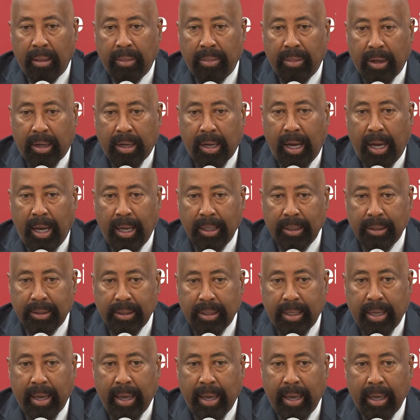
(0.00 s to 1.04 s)
the college
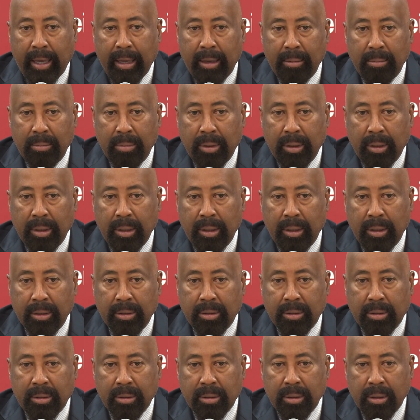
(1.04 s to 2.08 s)
game
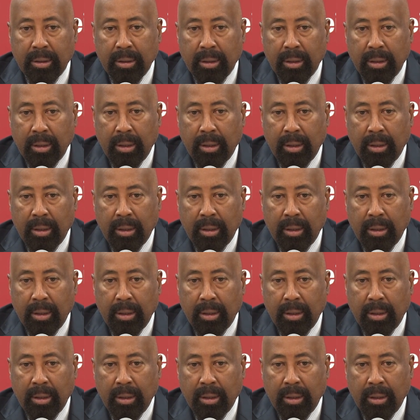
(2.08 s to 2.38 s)
is